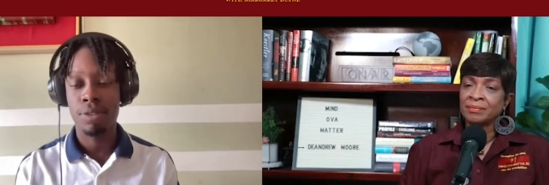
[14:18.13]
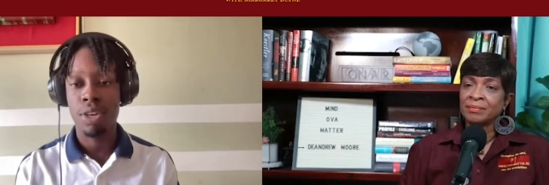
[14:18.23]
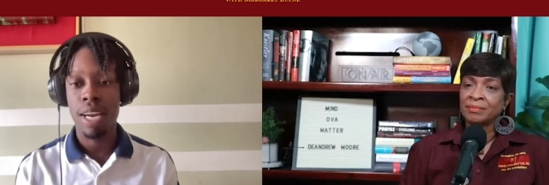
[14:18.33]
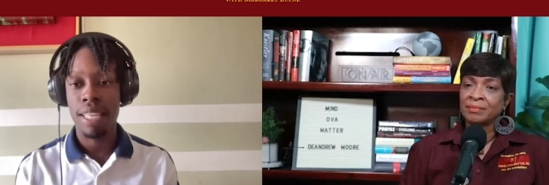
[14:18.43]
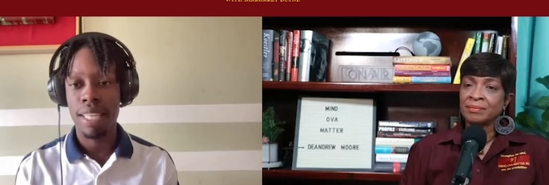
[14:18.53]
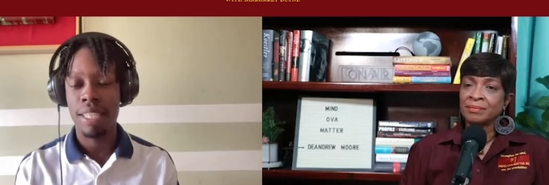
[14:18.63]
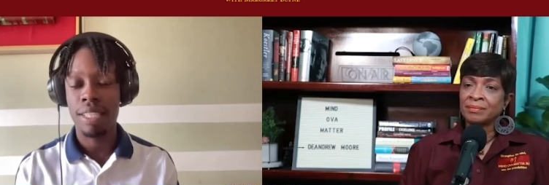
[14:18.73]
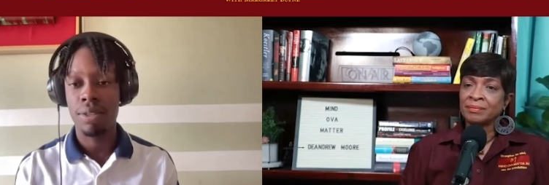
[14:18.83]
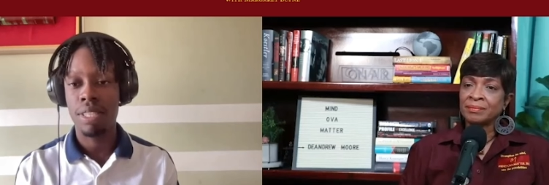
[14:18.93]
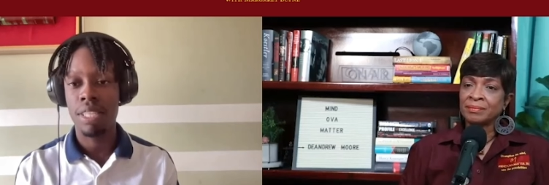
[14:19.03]
Speaker 1: track that
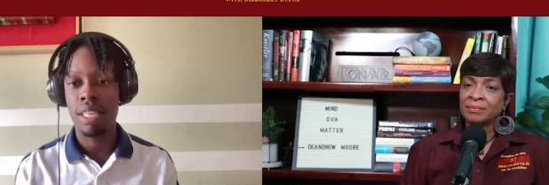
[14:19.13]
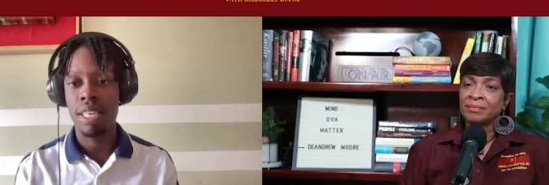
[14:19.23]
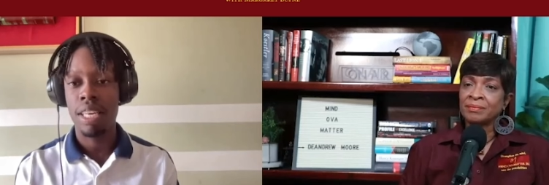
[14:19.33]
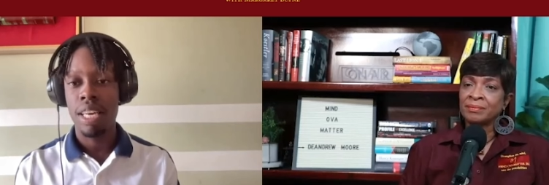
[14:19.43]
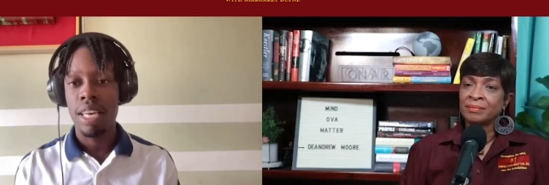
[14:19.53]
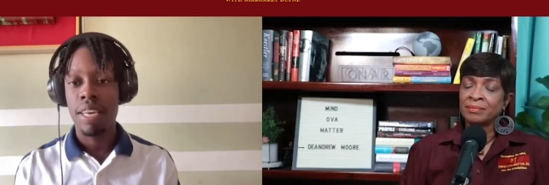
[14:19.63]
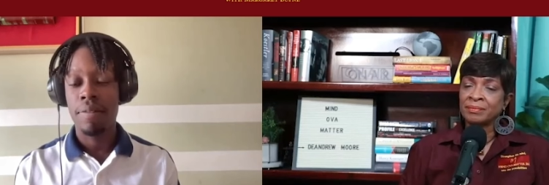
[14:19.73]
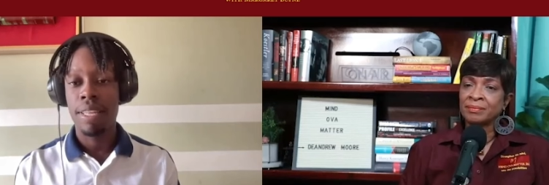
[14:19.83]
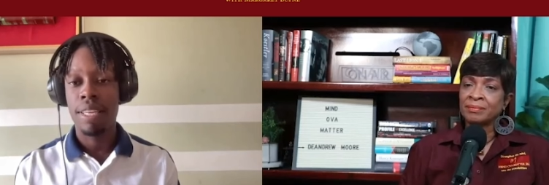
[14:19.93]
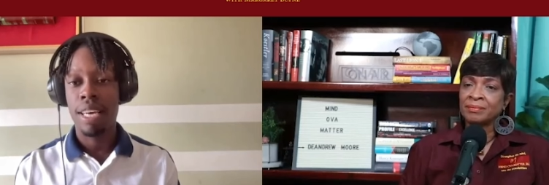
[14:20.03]
to see
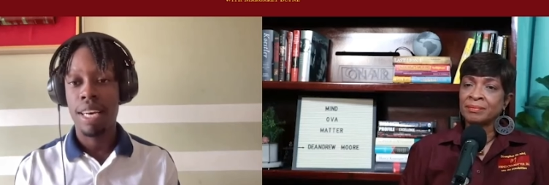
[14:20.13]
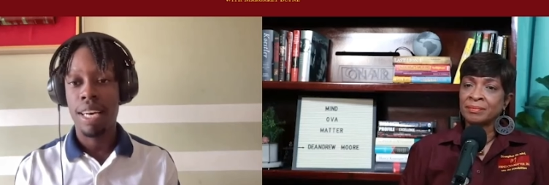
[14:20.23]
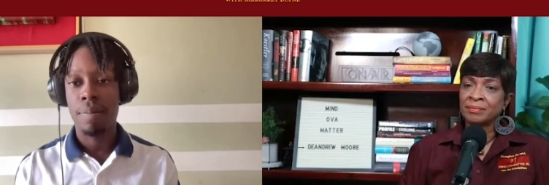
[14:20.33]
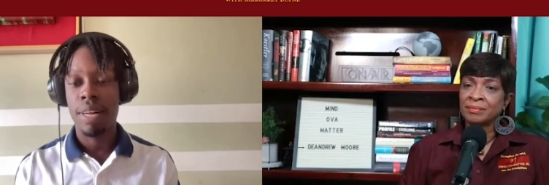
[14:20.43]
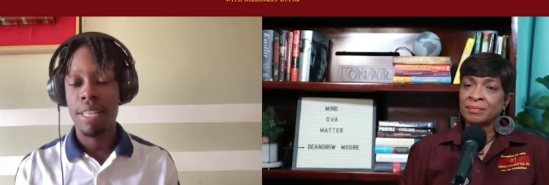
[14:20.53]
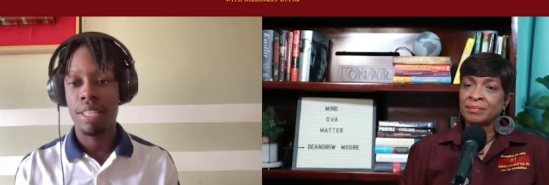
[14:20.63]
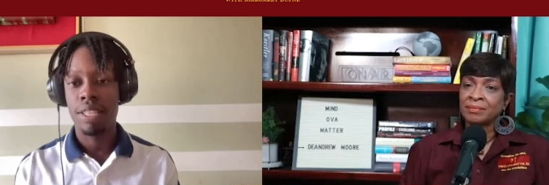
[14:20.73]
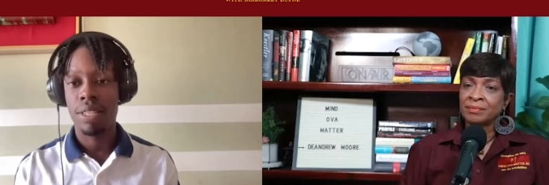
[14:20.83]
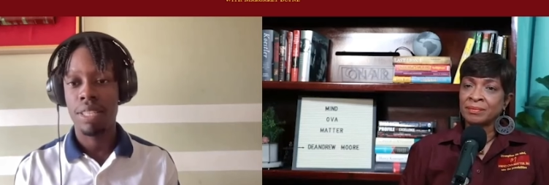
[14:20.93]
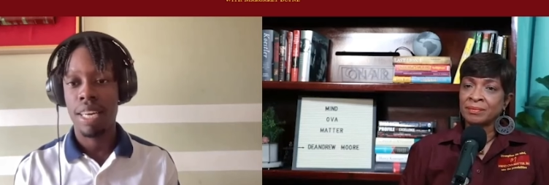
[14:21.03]
if any uh,
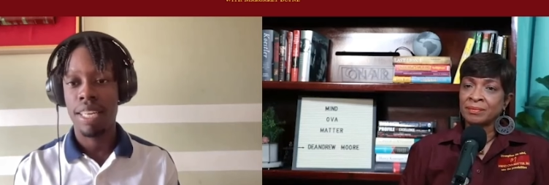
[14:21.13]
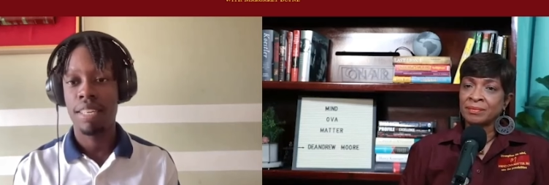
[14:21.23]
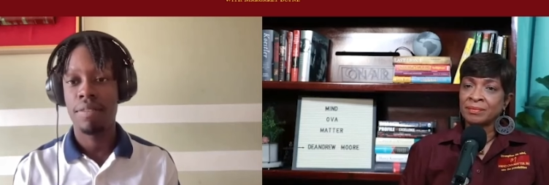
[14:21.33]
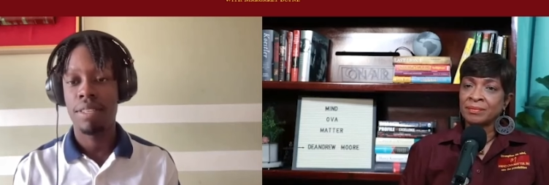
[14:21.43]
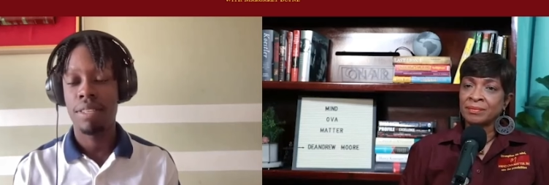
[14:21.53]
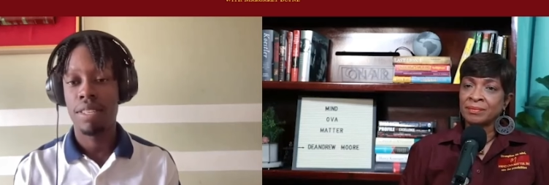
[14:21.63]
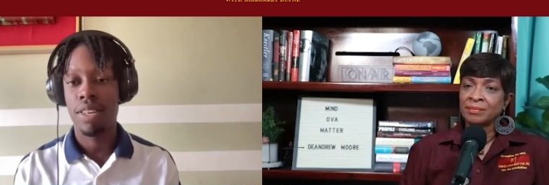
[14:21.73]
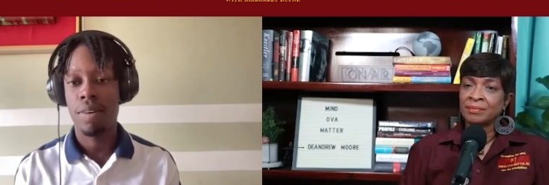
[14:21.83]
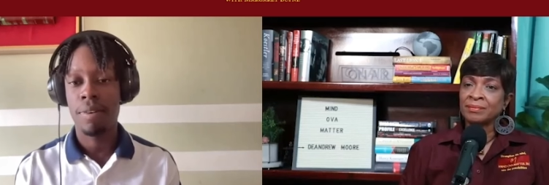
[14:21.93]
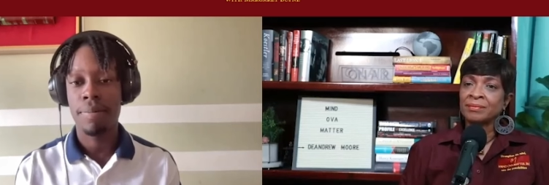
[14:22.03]
malicious activities
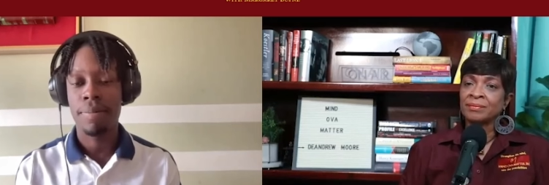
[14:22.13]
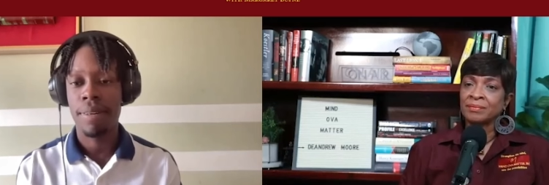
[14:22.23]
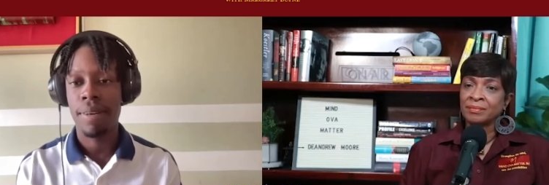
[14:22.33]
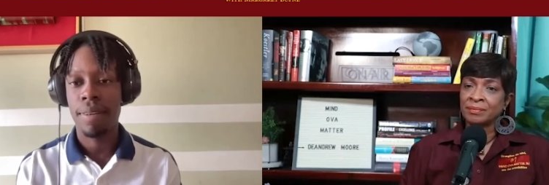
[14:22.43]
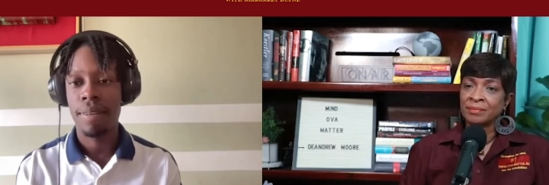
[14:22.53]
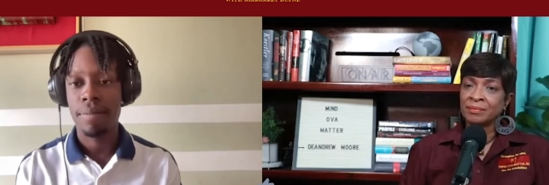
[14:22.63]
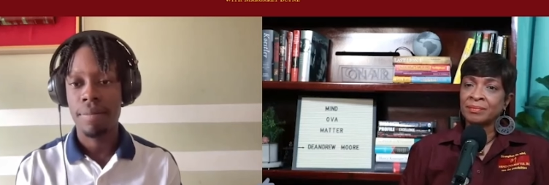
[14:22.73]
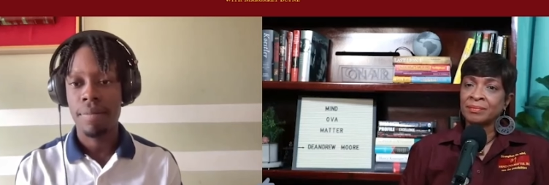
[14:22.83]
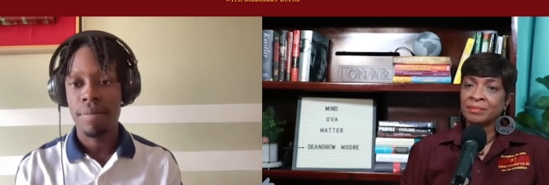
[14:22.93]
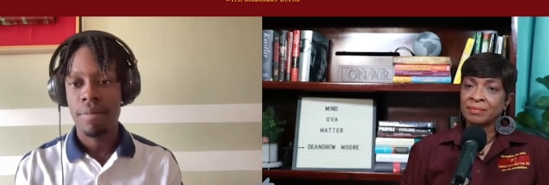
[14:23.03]
come up.
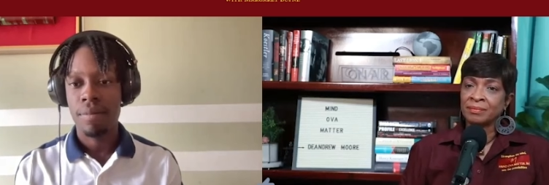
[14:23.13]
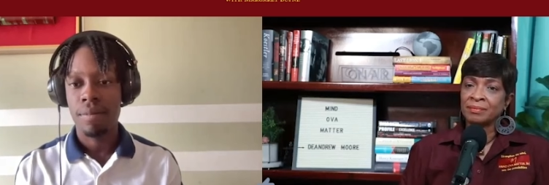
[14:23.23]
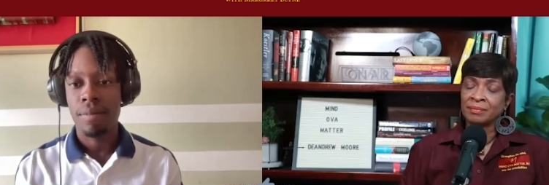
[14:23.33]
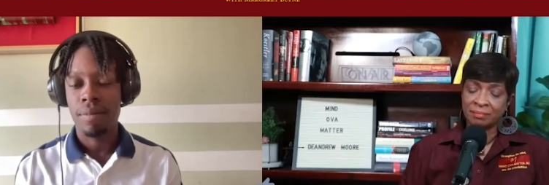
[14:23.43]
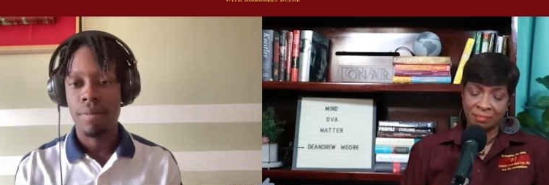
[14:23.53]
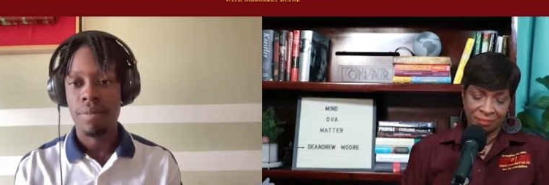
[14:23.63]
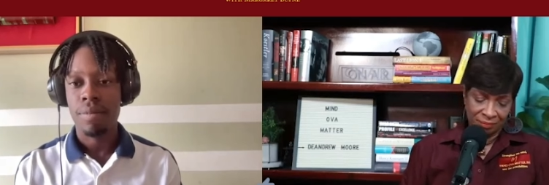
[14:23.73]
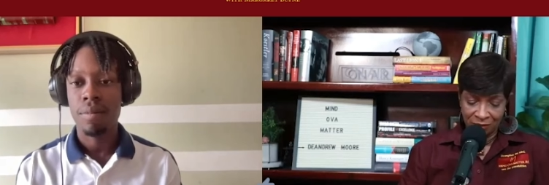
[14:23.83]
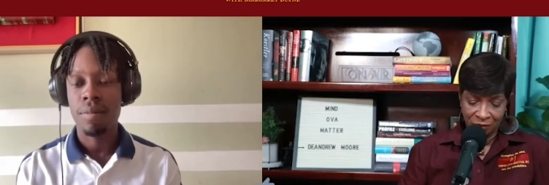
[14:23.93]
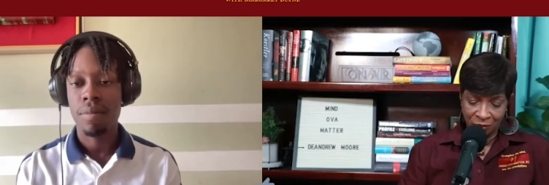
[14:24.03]
Speaker 2: mm-hmm.
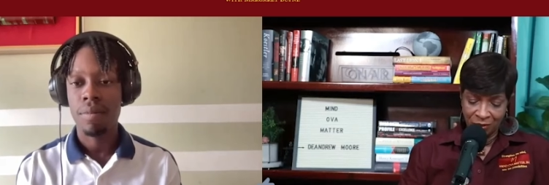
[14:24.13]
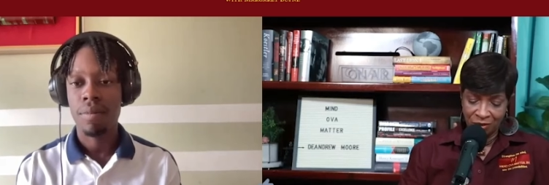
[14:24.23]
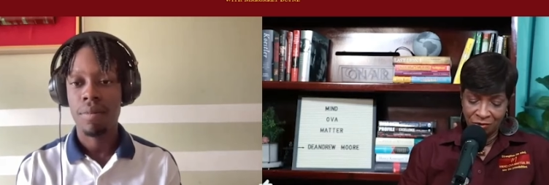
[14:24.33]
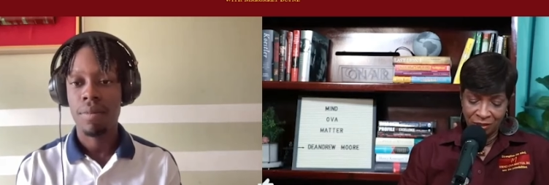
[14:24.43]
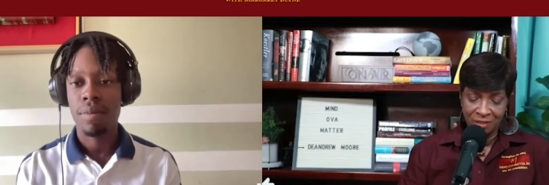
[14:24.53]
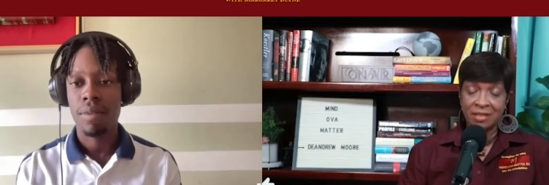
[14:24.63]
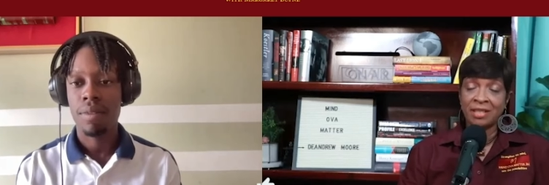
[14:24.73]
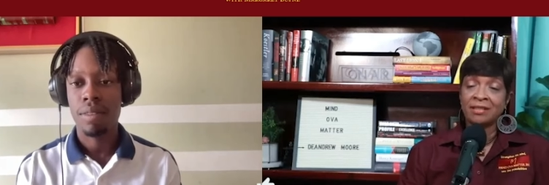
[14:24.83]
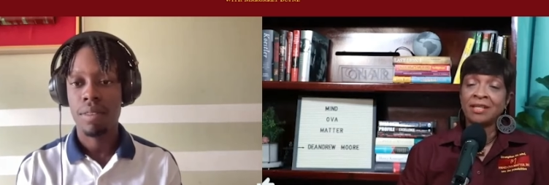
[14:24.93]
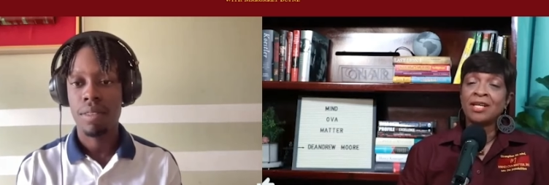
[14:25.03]
mm-hmm. Sounds
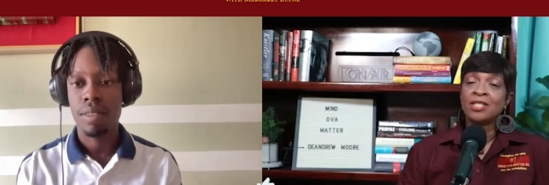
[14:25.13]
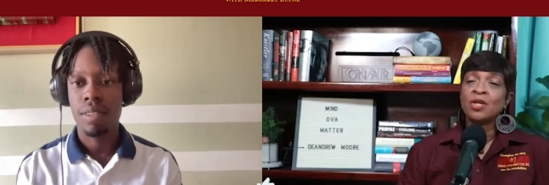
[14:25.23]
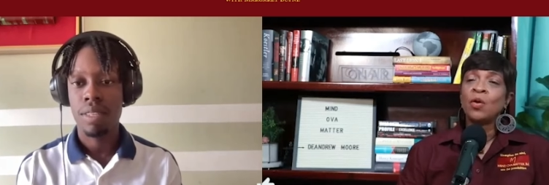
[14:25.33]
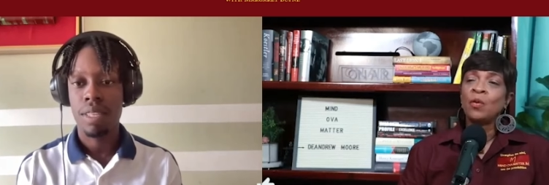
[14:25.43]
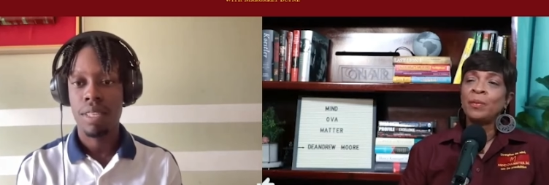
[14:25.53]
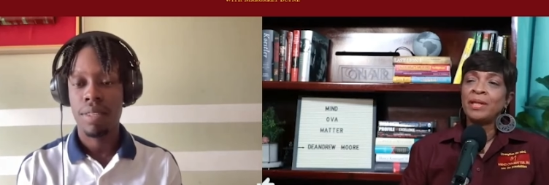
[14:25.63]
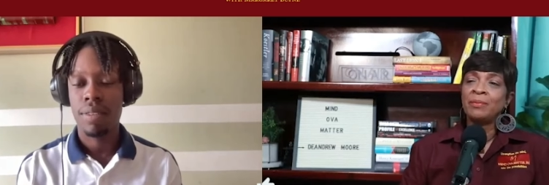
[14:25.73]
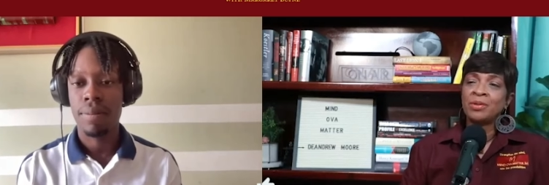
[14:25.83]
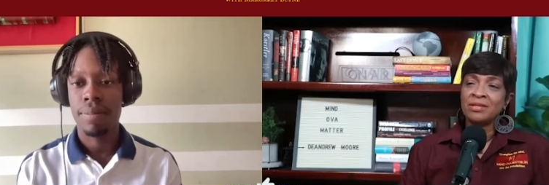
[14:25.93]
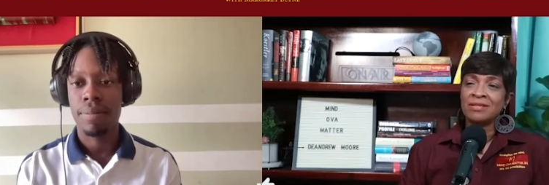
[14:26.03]
interesting. So how many
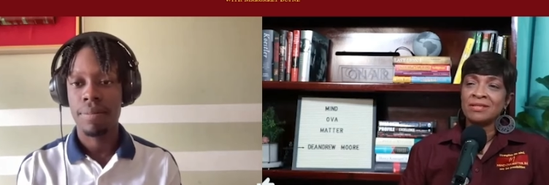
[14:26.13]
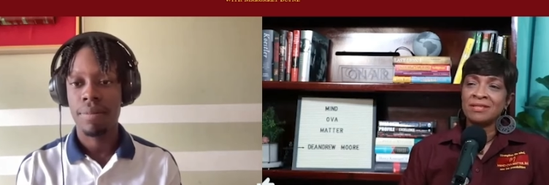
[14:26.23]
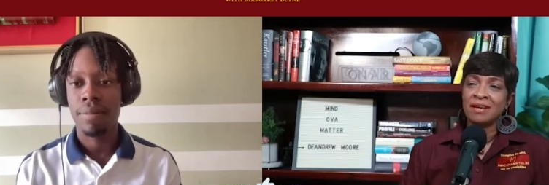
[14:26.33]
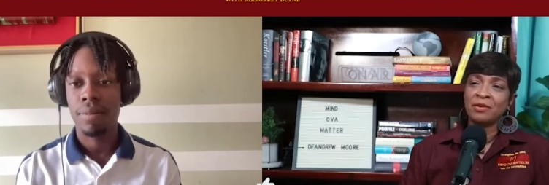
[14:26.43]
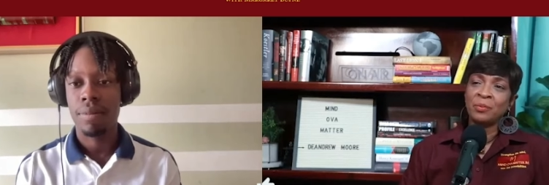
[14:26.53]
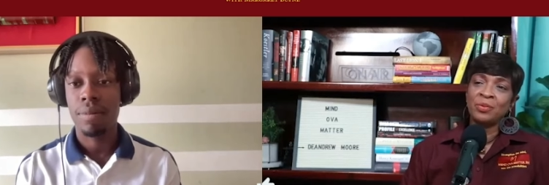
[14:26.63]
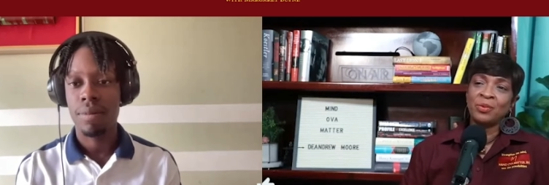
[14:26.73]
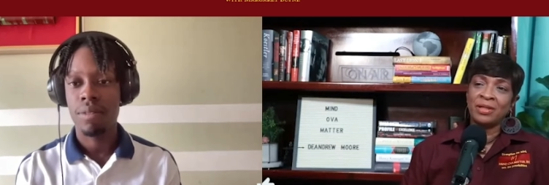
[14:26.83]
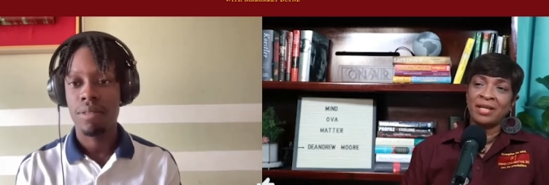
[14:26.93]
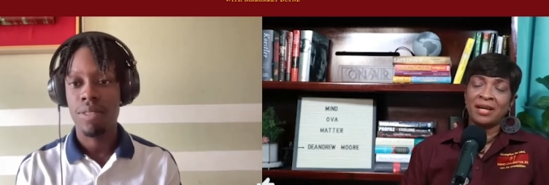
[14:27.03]
persons have
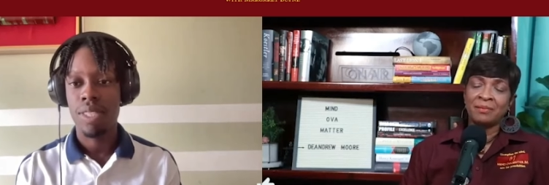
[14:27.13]
uploaded the